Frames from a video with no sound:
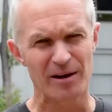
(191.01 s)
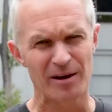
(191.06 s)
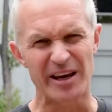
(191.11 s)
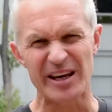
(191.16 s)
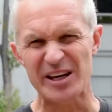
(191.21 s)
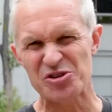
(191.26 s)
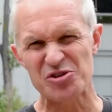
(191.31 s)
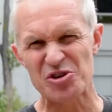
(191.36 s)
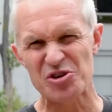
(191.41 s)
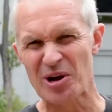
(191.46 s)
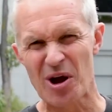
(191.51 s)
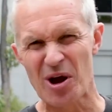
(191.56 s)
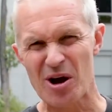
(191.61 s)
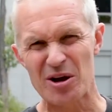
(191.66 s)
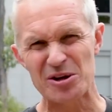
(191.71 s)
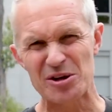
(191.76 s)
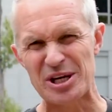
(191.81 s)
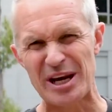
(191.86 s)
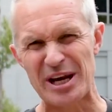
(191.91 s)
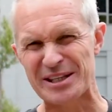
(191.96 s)
extra
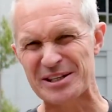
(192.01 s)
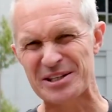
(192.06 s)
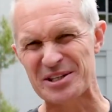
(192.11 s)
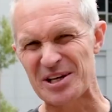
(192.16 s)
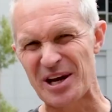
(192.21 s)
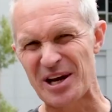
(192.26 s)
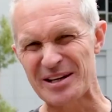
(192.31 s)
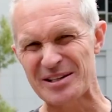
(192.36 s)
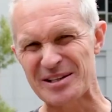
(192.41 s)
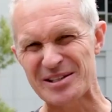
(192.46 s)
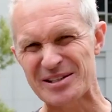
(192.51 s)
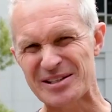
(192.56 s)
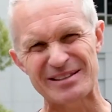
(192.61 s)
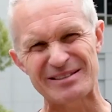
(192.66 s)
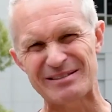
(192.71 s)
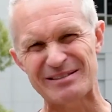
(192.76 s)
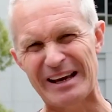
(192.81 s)
large at science